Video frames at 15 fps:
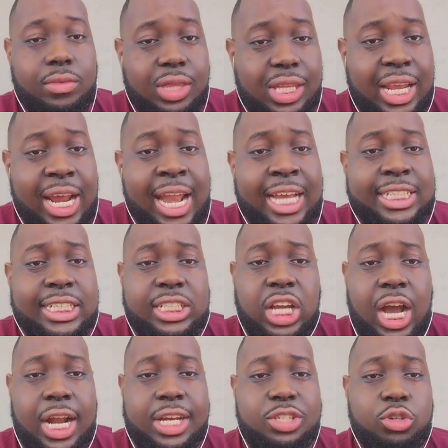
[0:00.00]
And that's just the
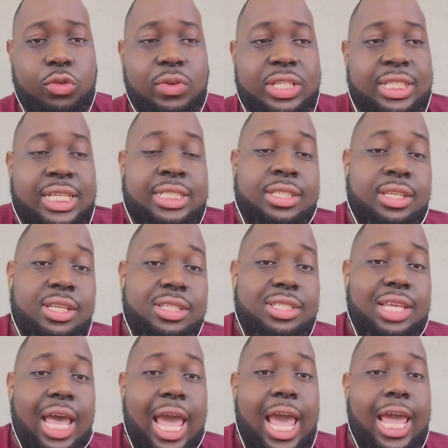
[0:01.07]
honest truth. It's, it's, it's
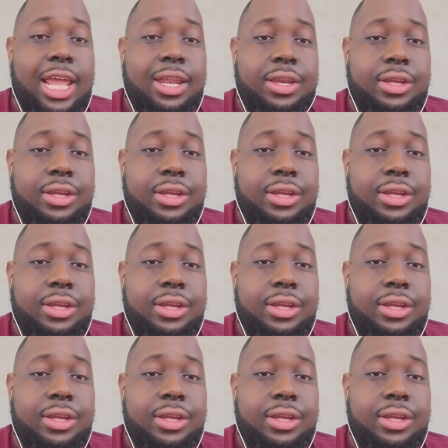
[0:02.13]
sad.